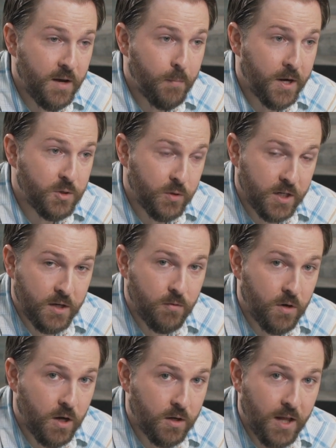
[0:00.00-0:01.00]
by
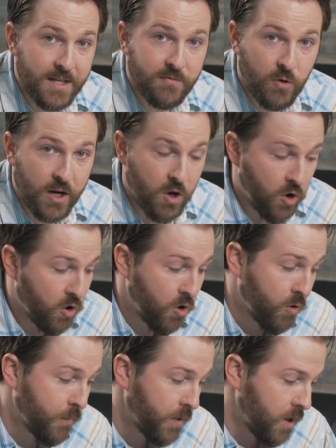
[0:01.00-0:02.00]
drinking a glass of wine at
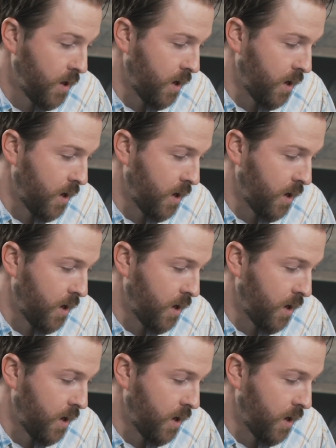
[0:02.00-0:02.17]
home